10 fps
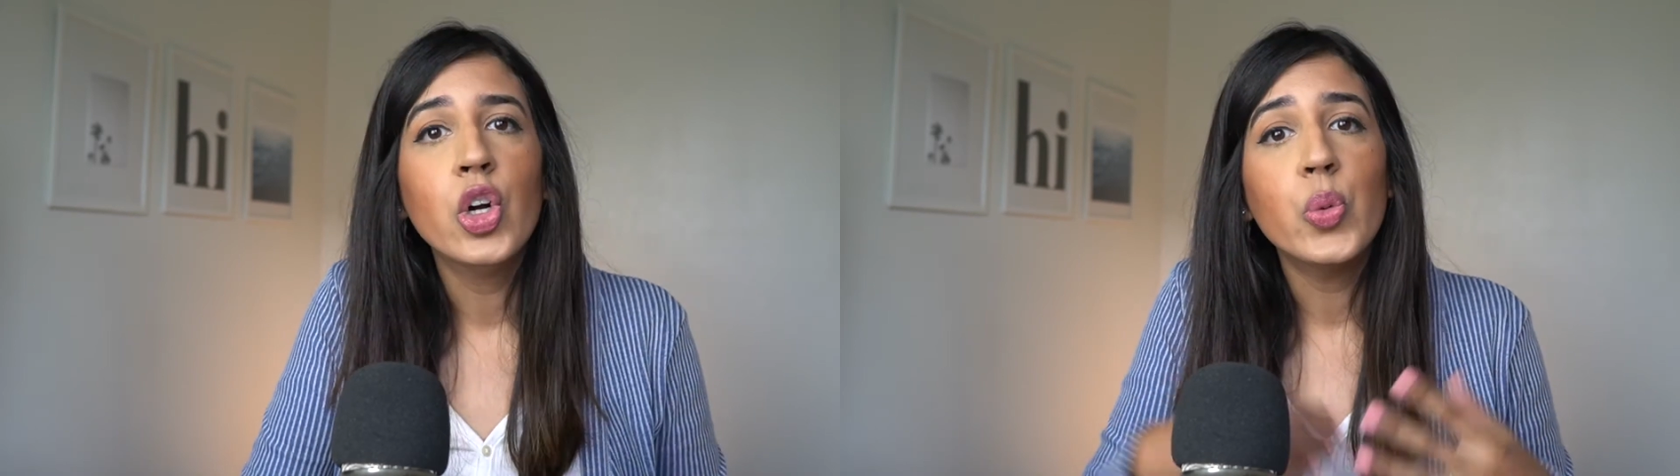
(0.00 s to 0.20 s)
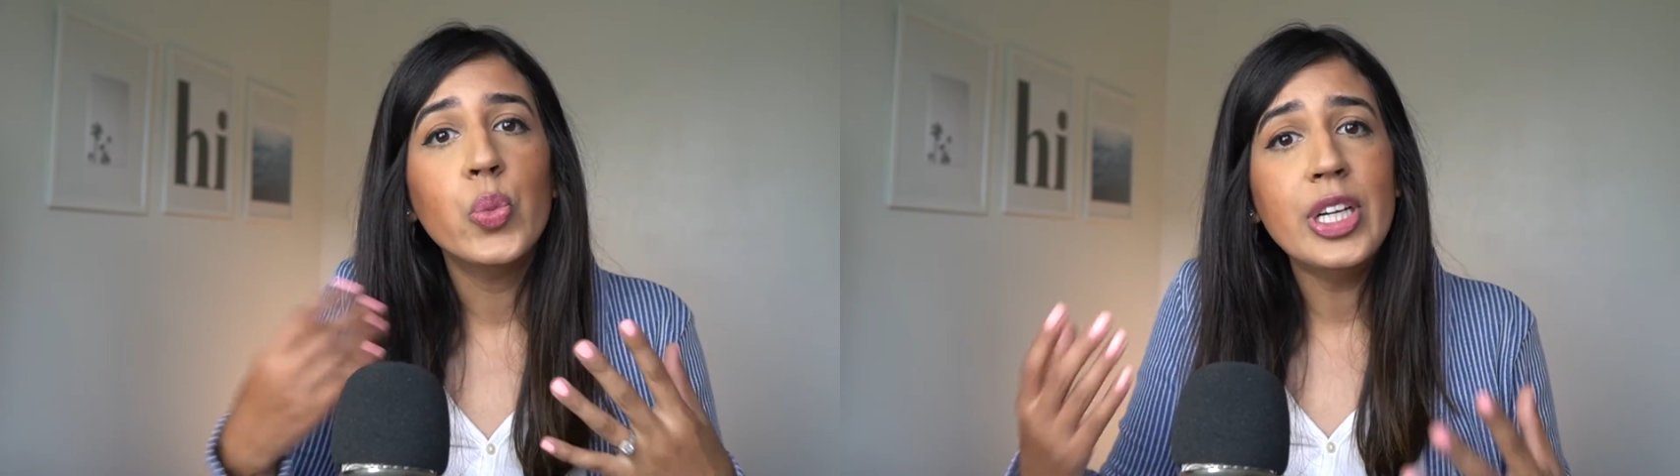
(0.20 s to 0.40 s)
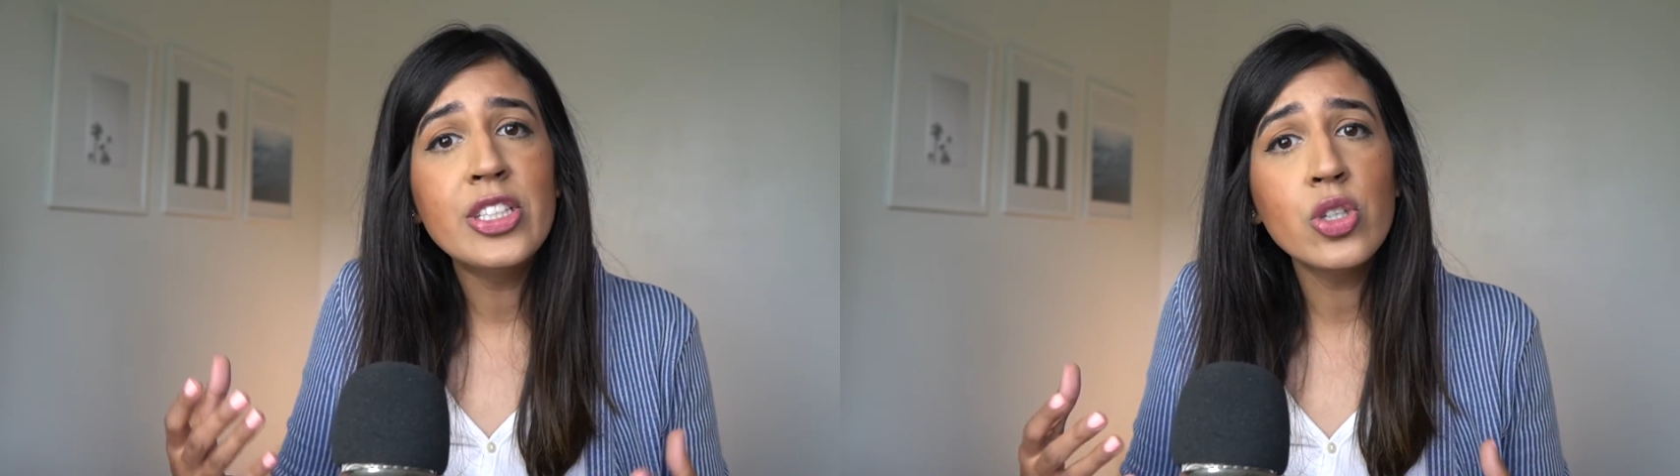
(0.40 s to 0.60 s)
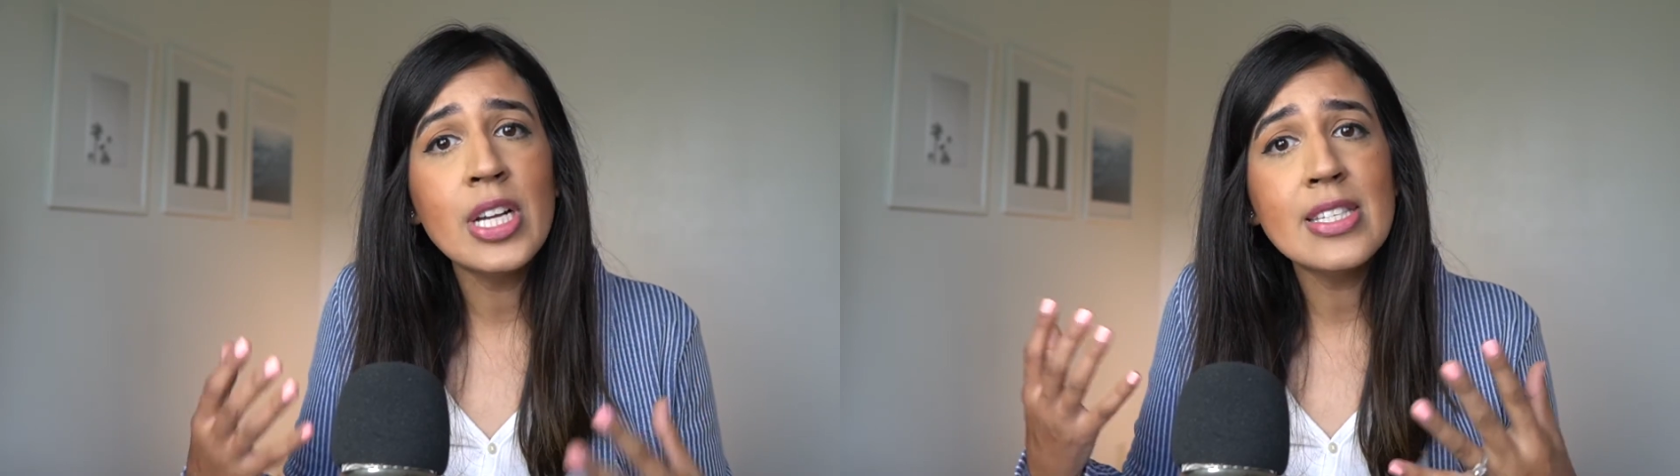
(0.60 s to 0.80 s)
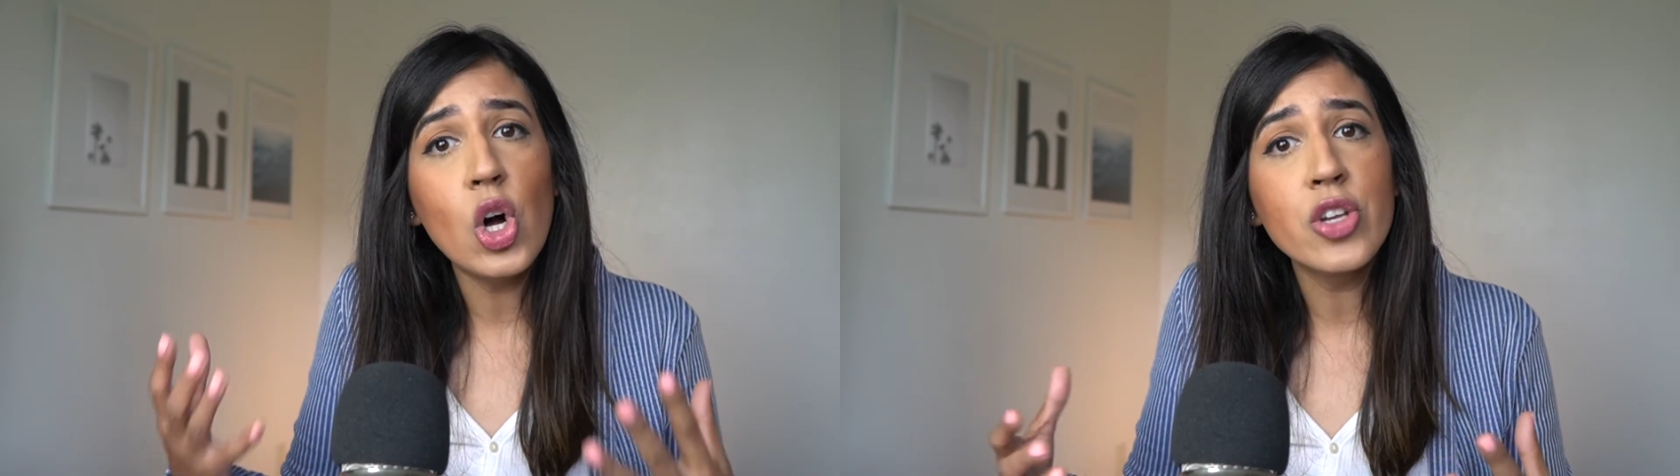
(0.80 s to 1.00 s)
Research
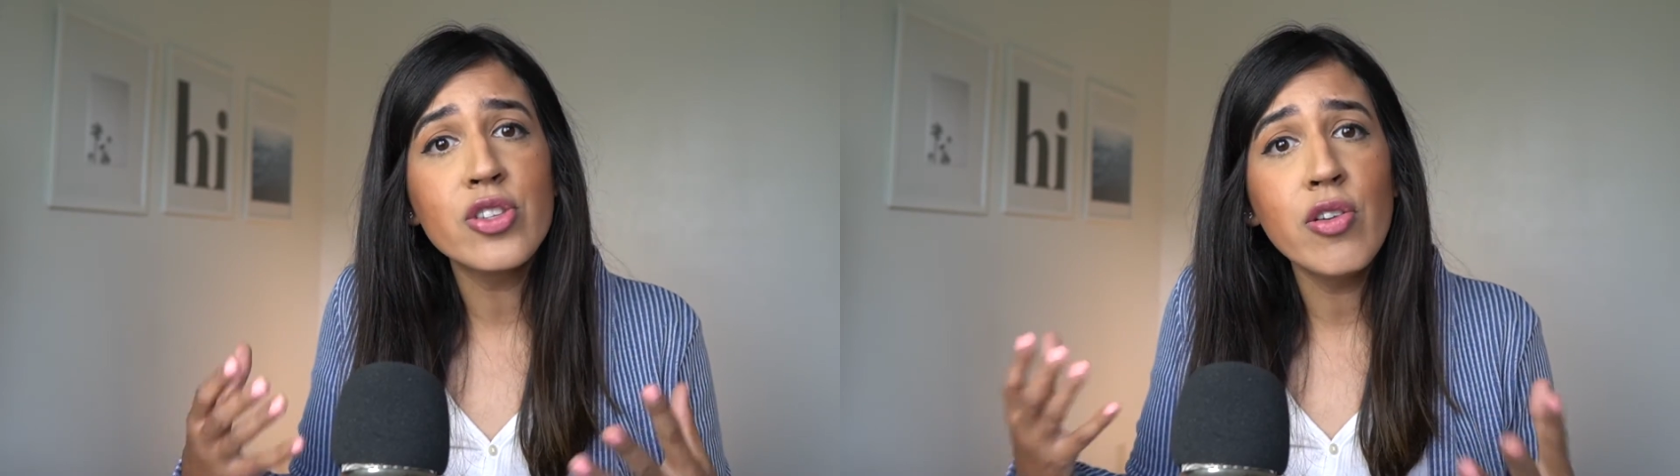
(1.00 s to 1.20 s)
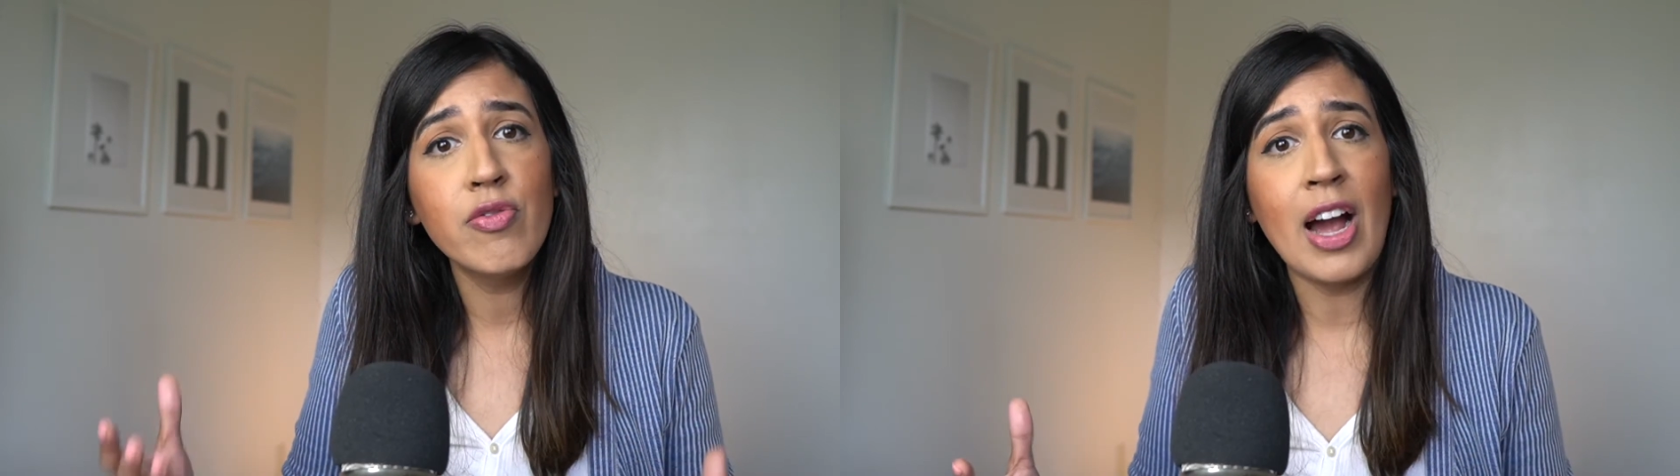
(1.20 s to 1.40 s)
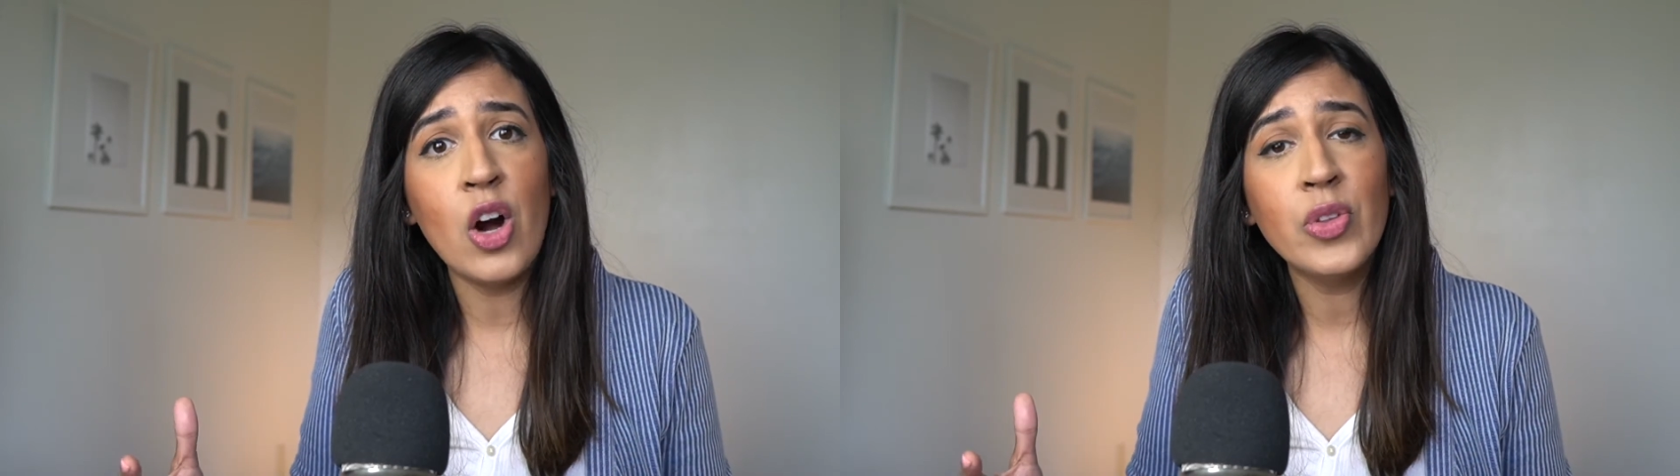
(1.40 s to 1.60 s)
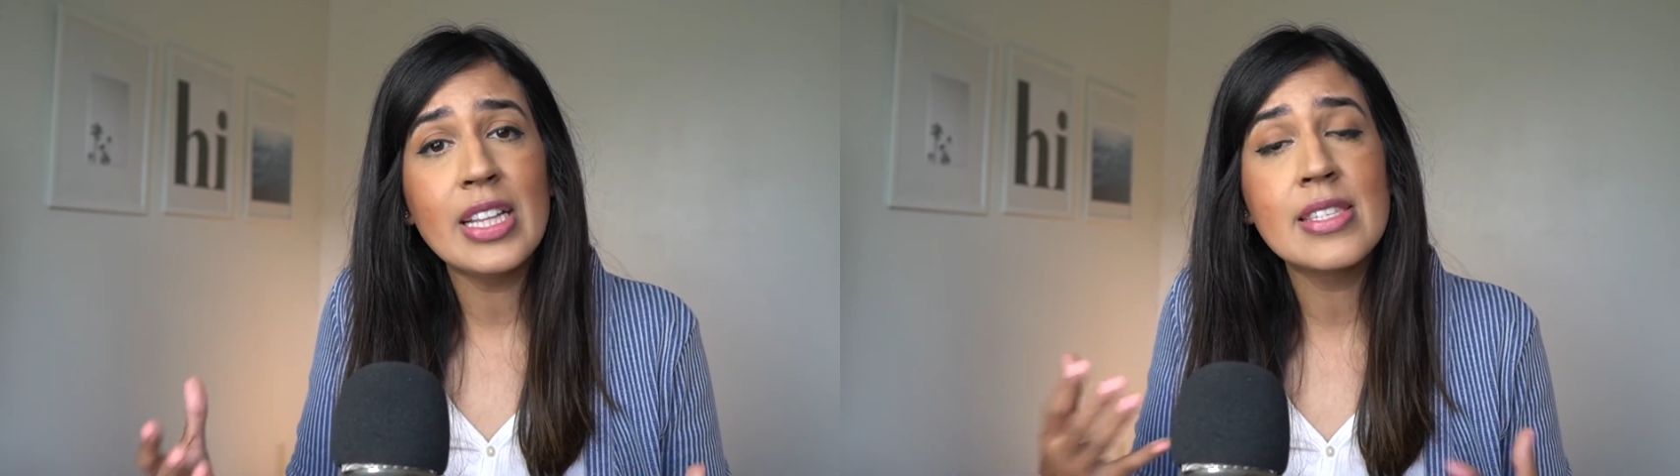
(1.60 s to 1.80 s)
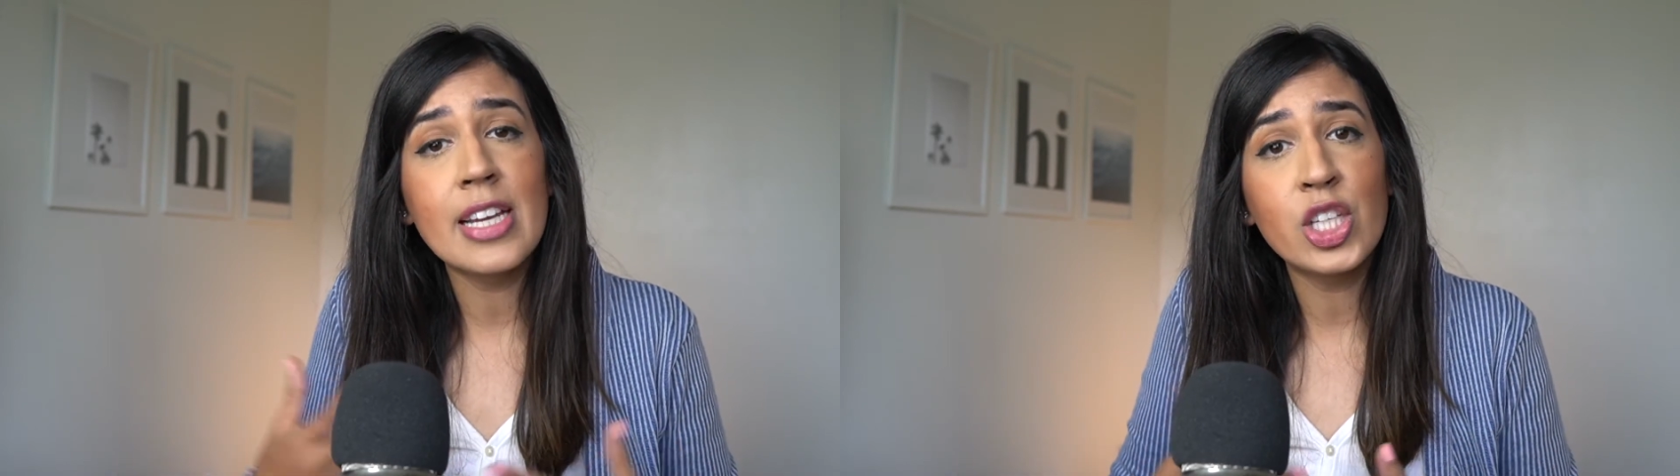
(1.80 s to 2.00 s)
has also found
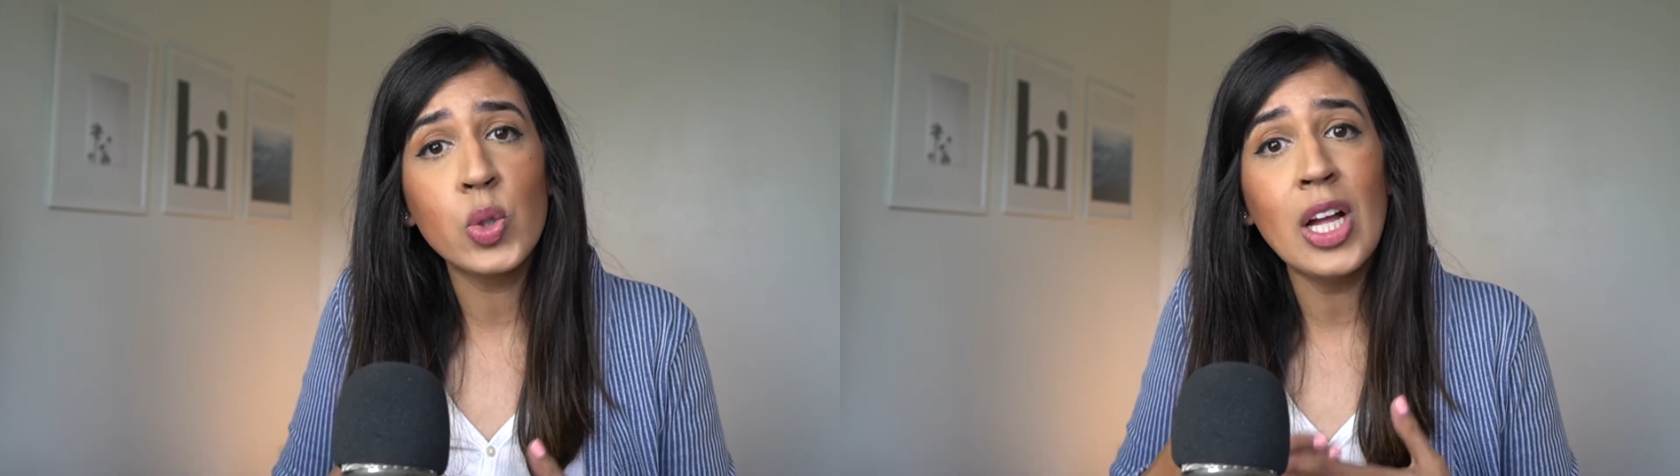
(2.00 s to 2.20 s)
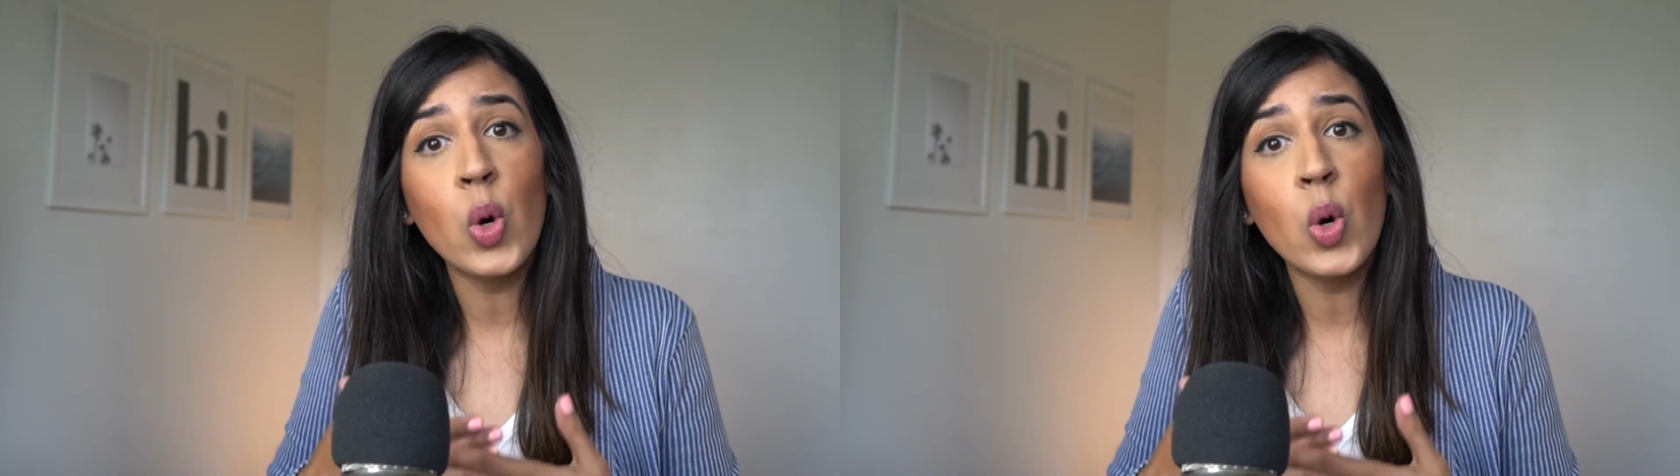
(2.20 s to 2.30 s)
that sexual